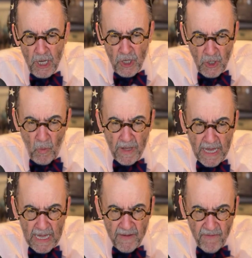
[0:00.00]
You were
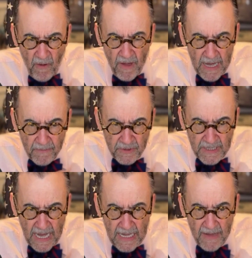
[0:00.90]
getting very
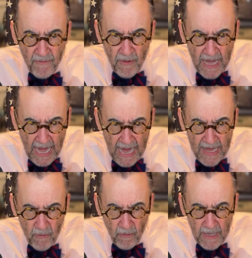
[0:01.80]
upset and very
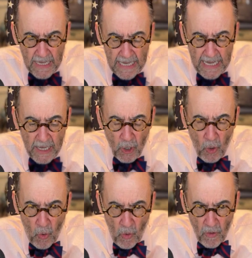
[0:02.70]
angry in a
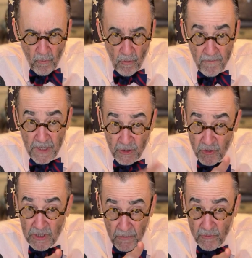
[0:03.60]
courtroom that you're
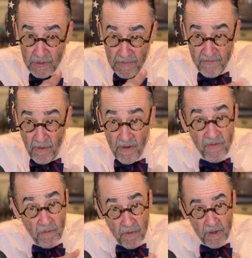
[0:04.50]
supposed to be very
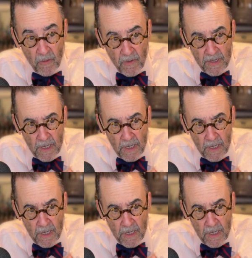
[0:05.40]
familiar with.